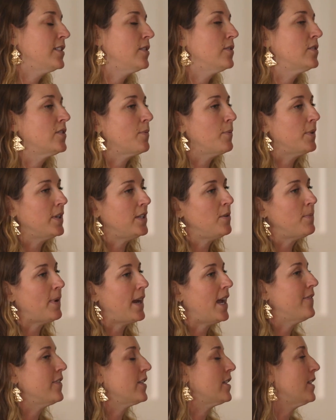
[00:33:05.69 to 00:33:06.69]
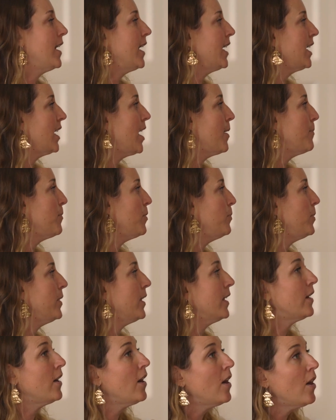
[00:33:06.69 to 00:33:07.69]
So you might have a client come and be
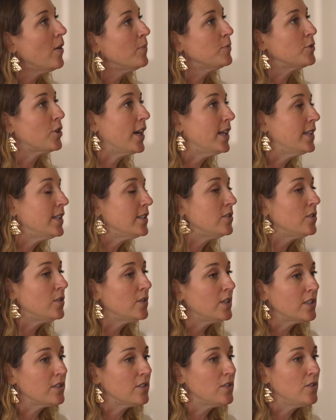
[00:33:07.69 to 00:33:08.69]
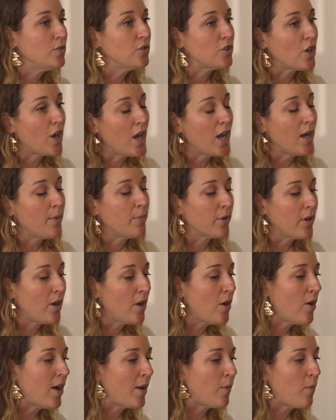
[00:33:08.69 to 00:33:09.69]
like, oh, I'm trying to do this new job, or,
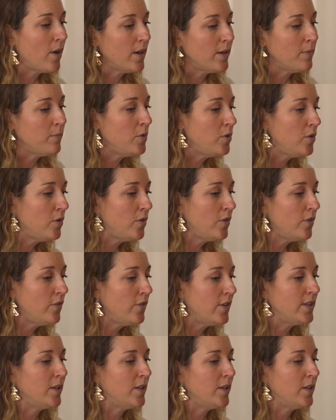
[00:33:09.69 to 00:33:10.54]
oh, I want to move.